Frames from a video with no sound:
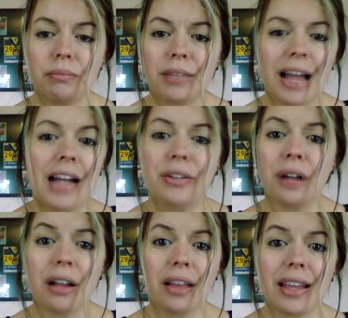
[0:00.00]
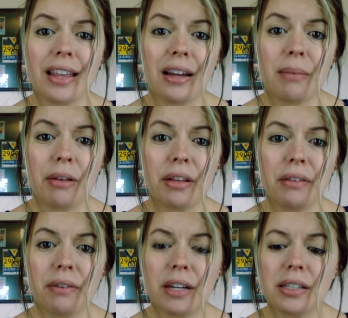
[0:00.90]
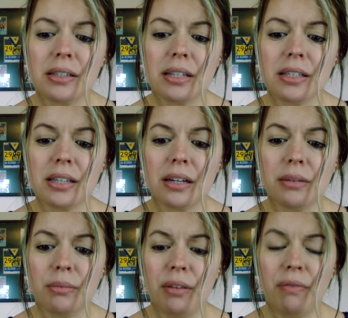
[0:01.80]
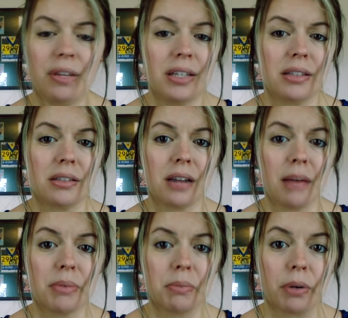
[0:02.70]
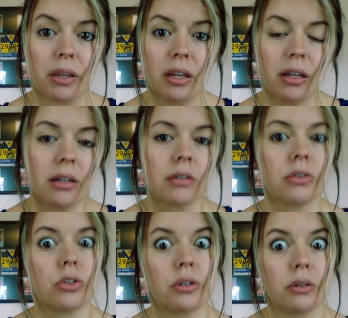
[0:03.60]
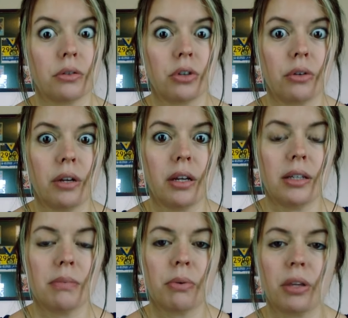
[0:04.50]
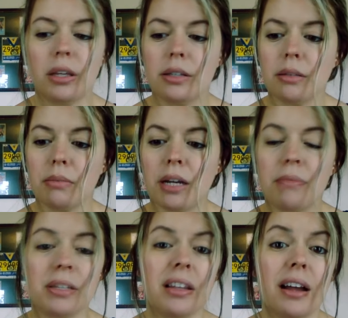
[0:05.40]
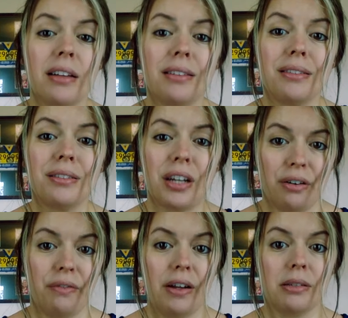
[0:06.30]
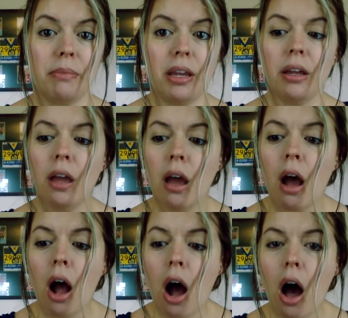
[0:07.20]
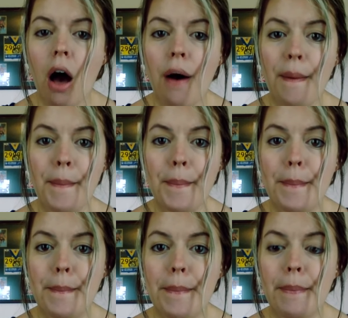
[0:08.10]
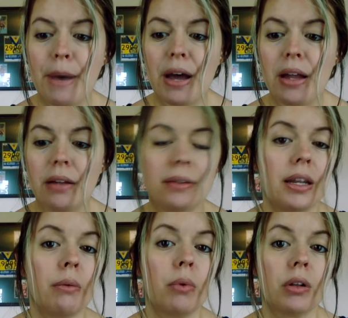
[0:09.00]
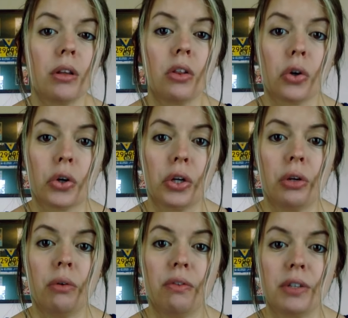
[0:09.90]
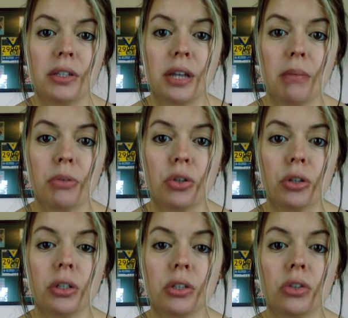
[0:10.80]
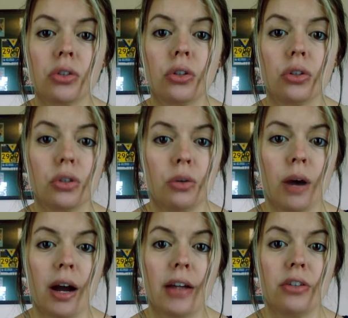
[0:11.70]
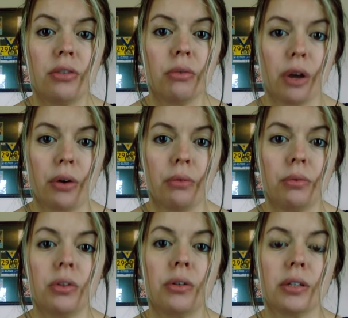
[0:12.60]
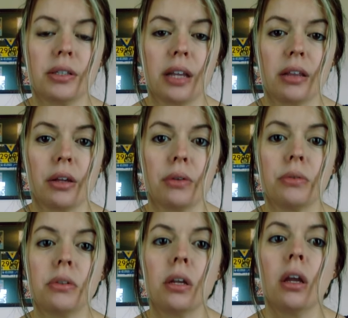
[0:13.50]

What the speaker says: I do not like that about that device because if he stops breathing, it'll still show that he is breathing sometimes, and that terrifies me. But it will alert you if his temperature is too high, too low. You can set those,